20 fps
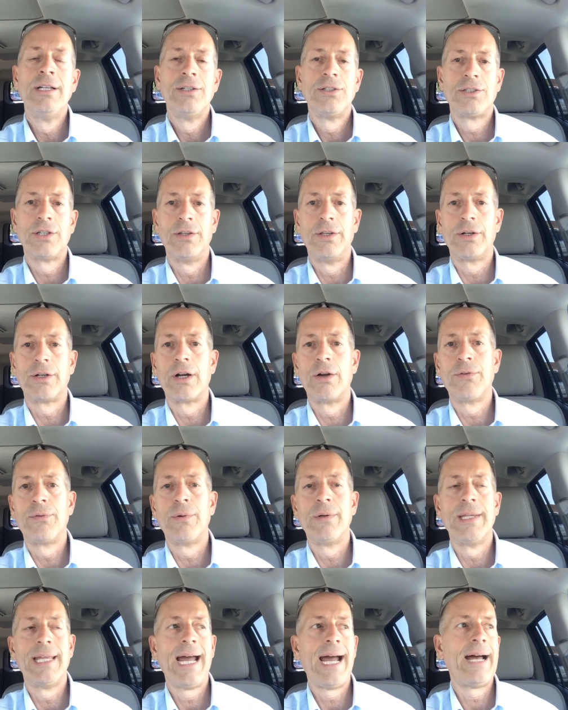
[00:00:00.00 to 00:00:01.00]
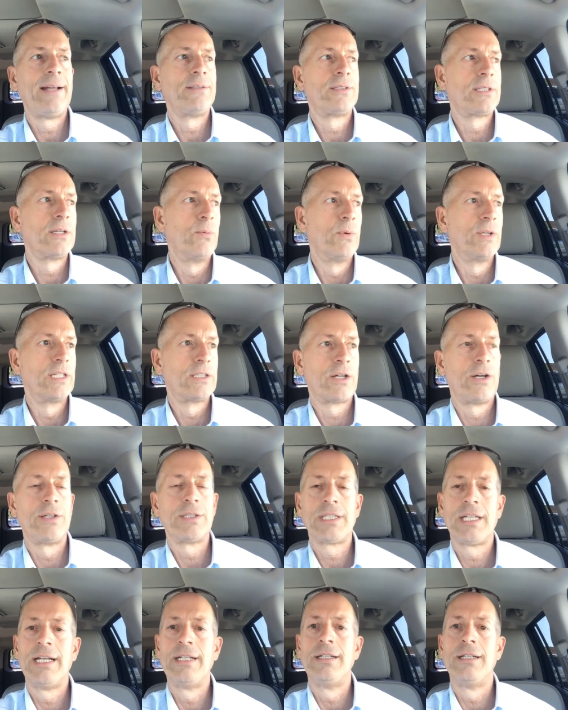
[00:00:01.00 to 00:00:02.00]
So they'll go through that. So when it's all
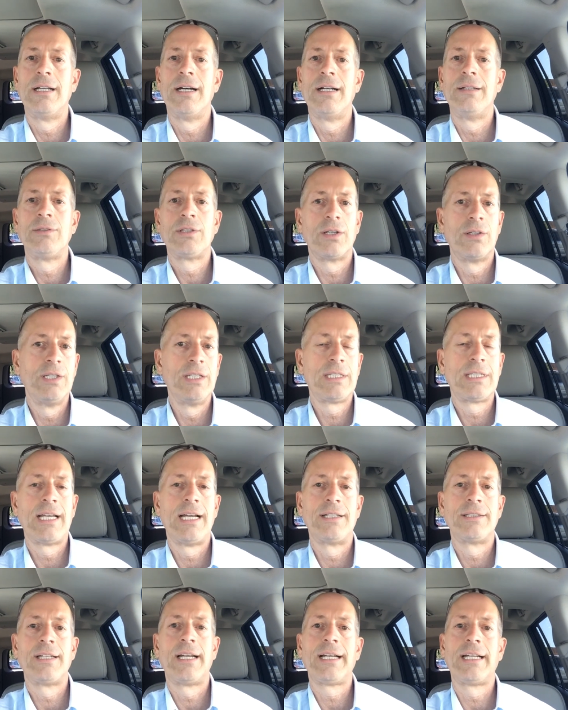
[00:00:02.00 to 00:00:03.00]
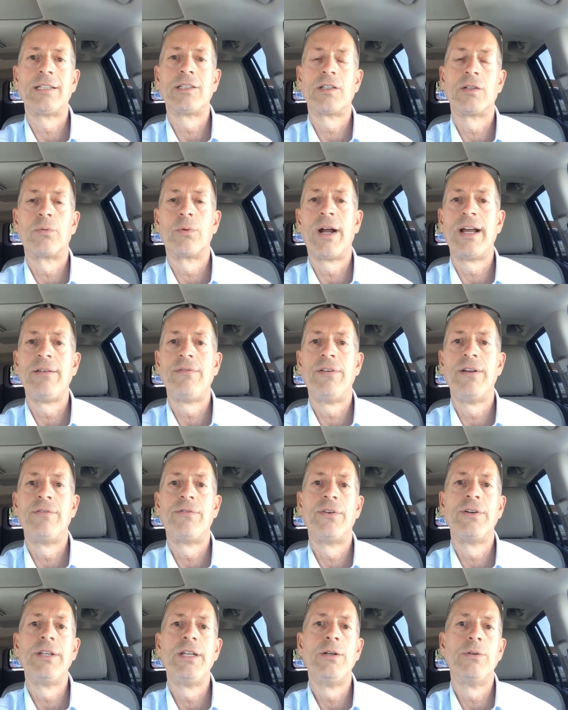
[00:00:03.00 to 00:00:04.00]
said and done, so this sounds like it's the right fit
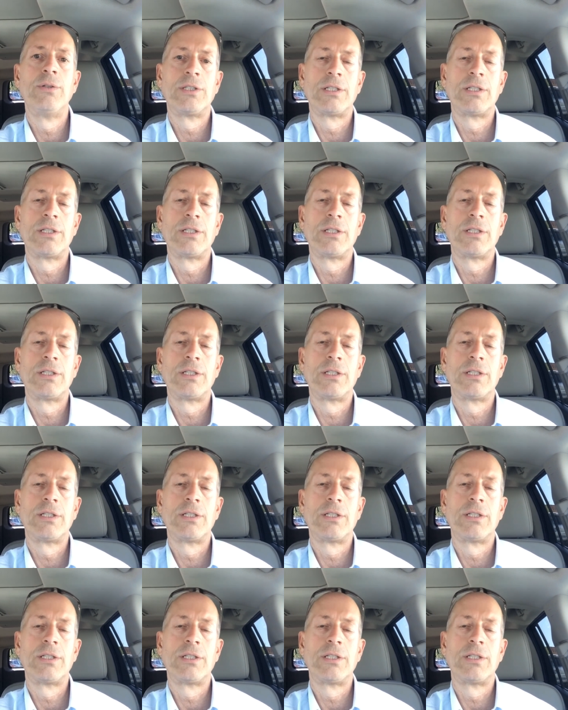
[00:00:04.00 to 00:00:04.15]
for you.